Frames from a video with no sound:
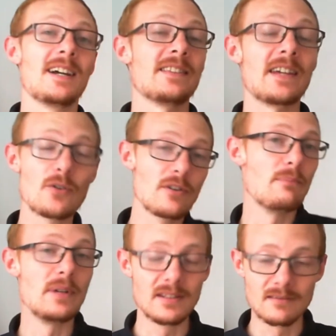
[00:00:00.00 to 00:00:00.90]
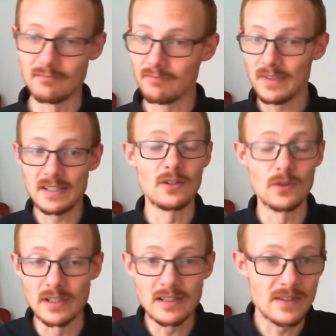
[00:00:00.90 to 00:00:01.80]
they could have been,
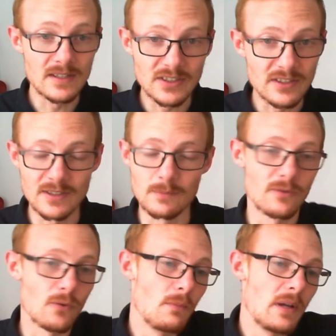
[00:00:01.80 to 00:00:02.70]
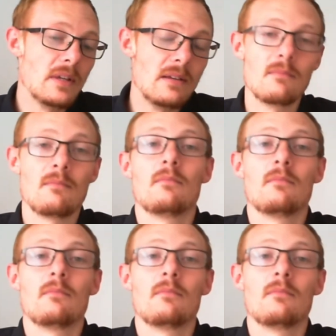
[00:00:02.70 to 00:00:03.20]
in the systems for maybe